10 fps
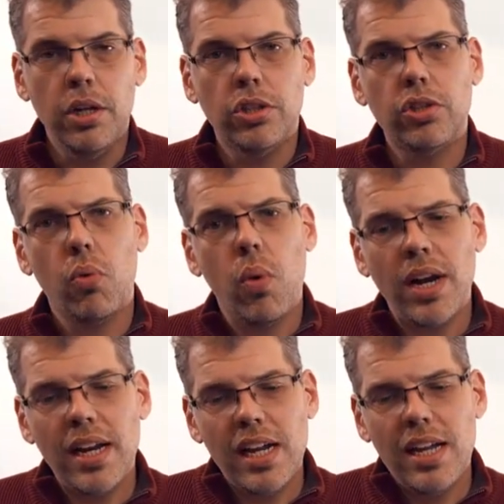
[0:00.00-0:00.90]
So
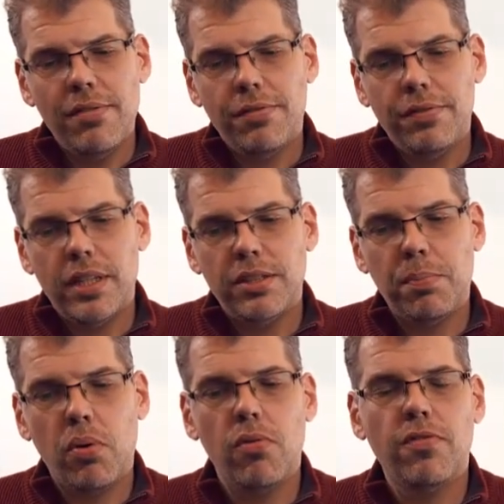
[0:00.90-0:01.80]
what if this
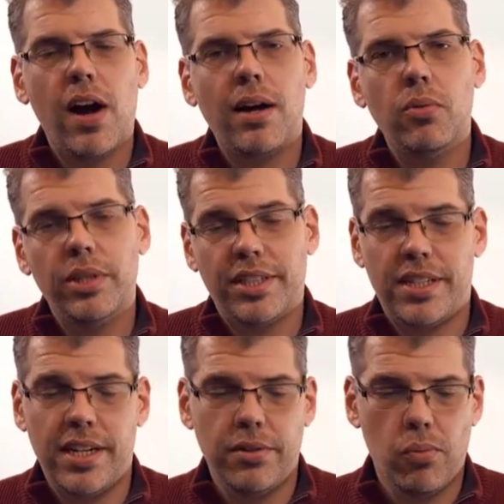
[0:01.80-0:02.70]
profile was
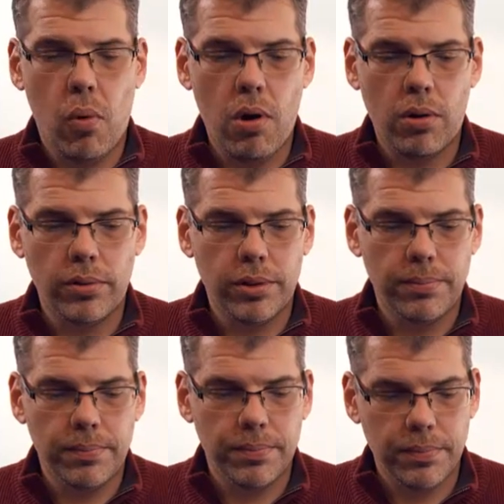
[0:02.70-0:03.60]
thin-walled?
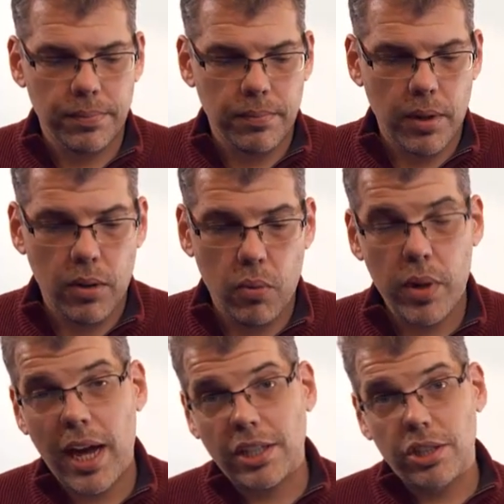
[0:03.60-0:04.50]

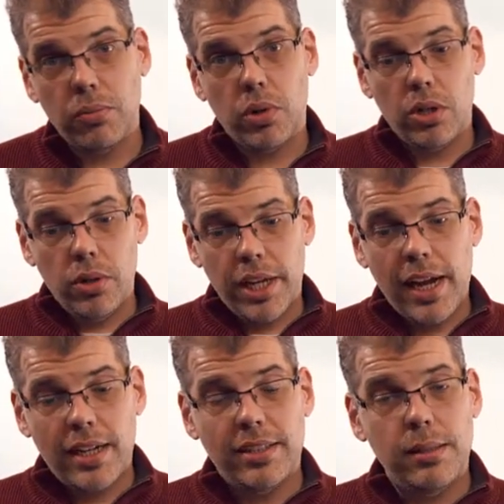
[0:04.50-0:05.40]
We actually were looking
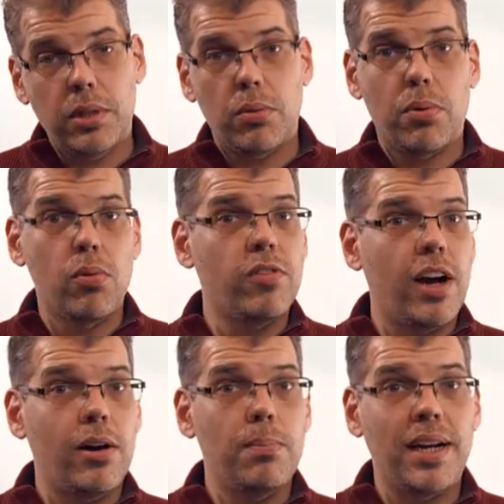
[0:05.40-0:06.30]
at a similar
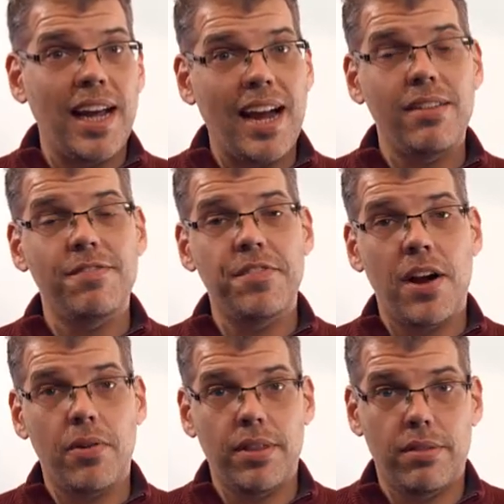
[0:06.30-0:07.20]
profile, but it had a
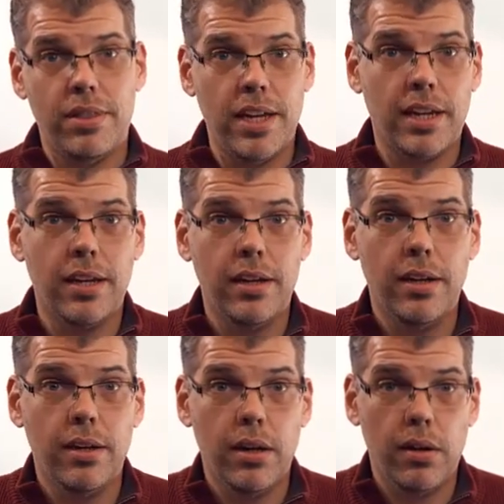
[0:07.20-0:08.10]
very thick
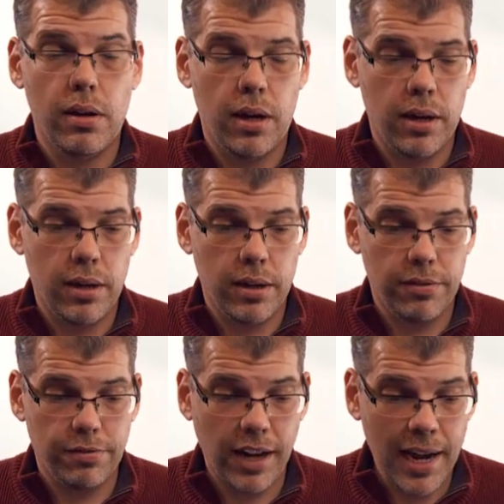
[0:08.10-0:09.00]
uh,
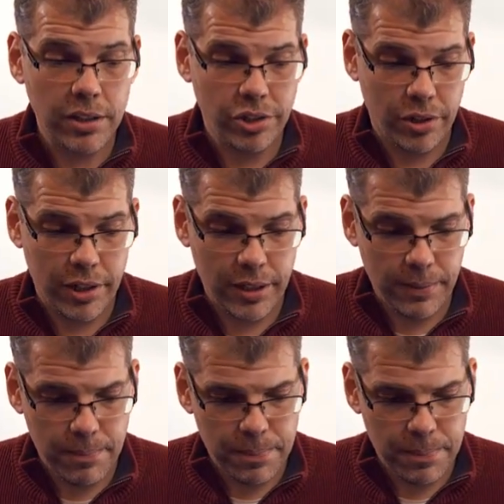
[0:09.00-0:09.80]
flange on it.